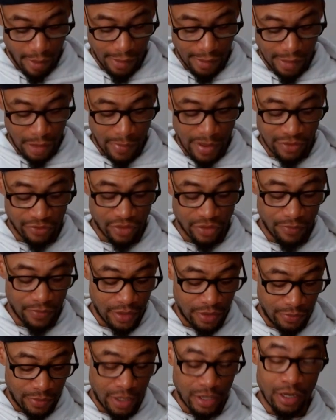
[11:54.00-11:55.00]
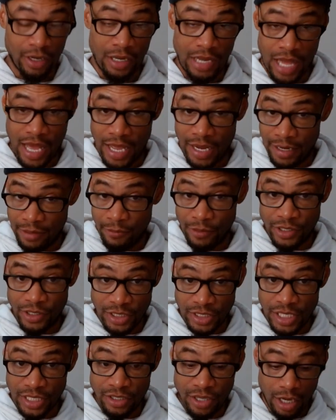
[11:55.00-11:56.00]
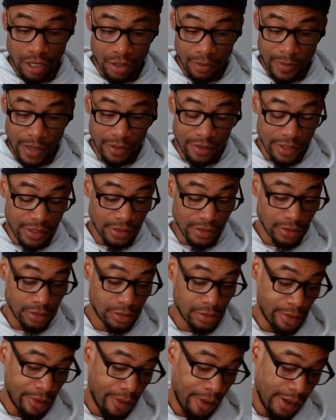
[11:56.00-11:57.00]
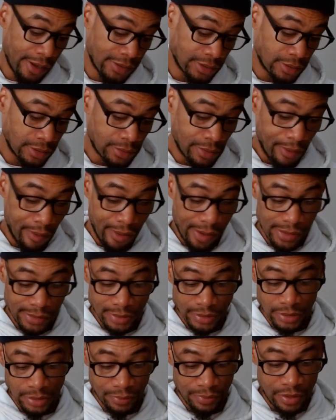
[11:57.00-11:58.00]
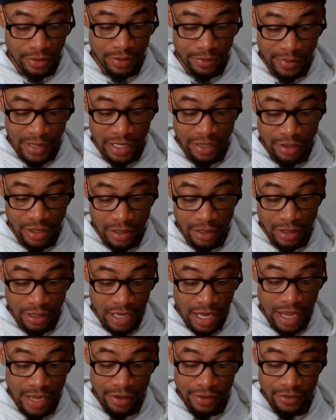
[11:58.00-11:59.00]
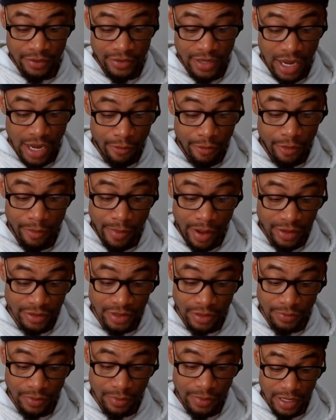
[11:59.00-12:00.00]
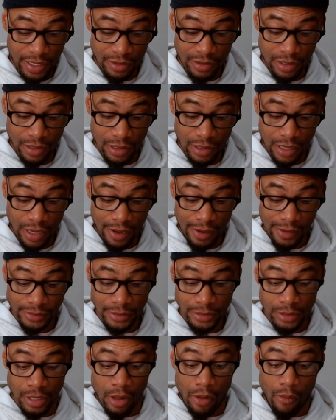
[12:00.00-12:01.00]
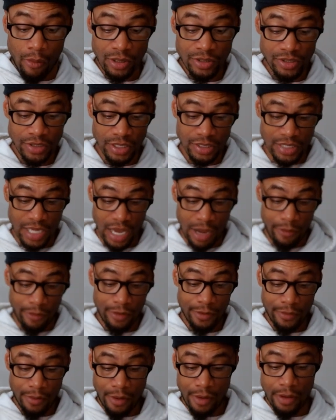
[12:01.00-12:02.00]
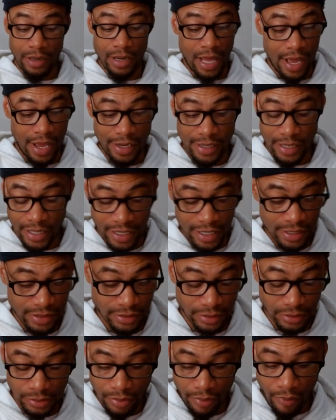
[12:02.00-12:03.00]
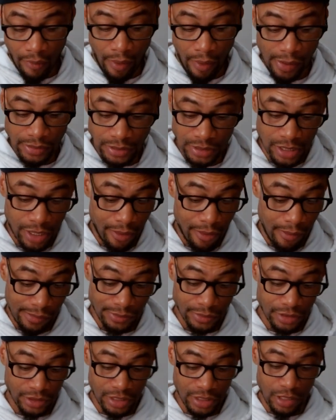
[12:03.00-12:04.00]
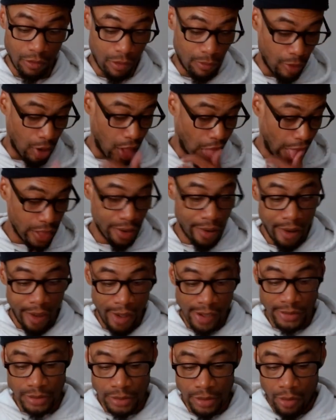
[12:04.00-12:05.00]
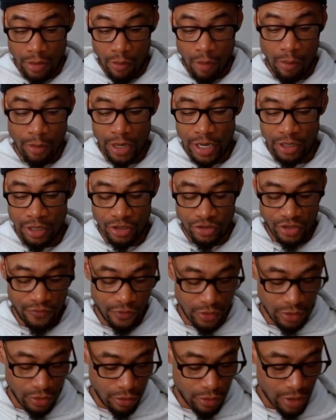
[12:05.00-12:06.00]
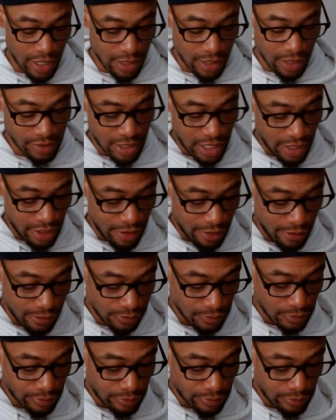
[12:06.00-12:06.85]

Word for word: about something done online, and we just get talking about this. Something being done online. The tower about something done online. What's the tower online? I guess. No, let's get one more. One more energy for the courthouse. Thank you.